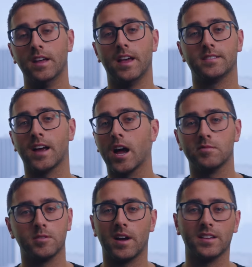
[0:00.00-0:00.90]
and
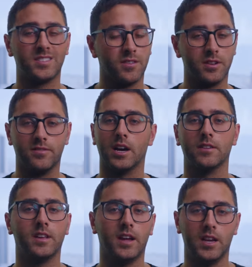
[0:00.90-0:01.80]
times it by
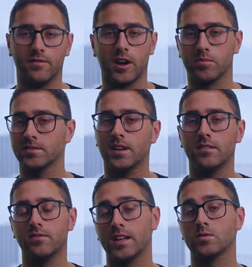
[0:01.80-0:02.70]
75 to
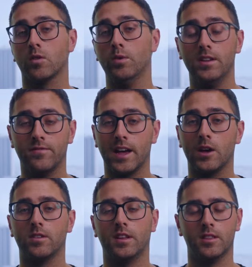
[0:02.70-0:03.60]
85%. That's what we
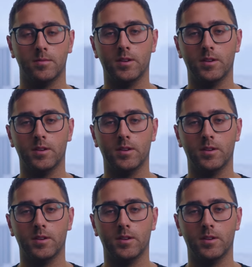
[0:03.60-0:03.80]
found in the